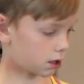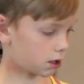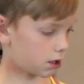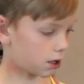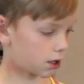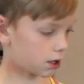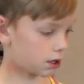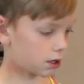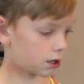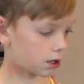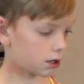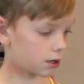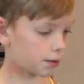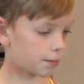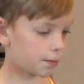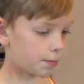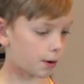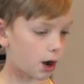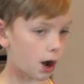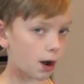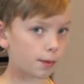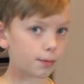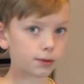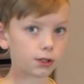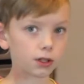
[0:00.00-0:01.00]
These
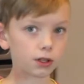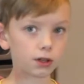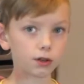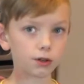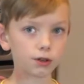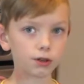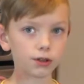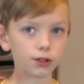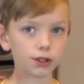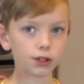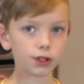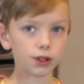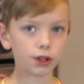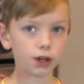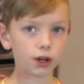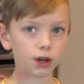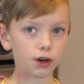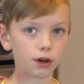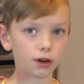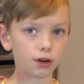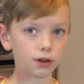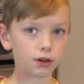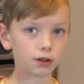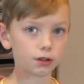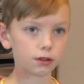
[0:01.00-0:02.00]
popsicles,
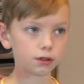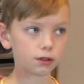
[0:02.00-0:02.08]
they're